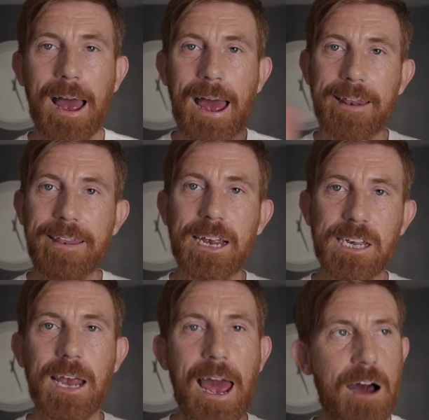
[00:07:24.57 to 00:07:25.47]
And
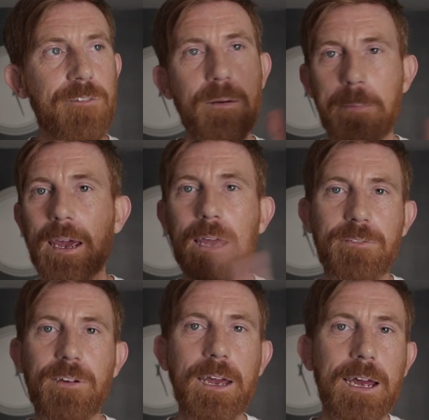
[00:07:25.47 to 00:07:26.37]
this alpha, beta,
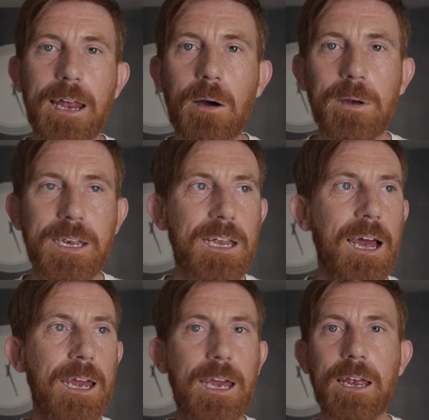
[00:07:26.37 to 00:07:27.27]
theta, delta
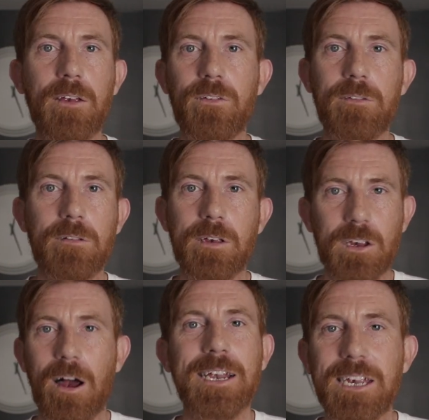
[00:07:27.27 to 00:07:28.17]
state is
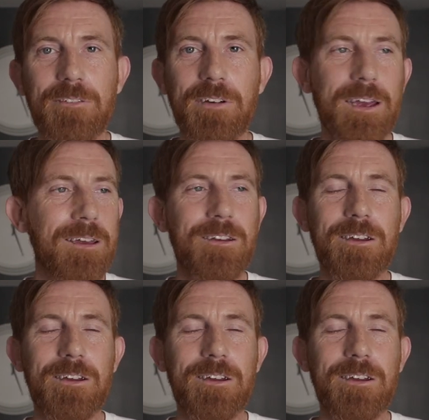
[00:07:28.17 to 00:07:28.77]
scientific.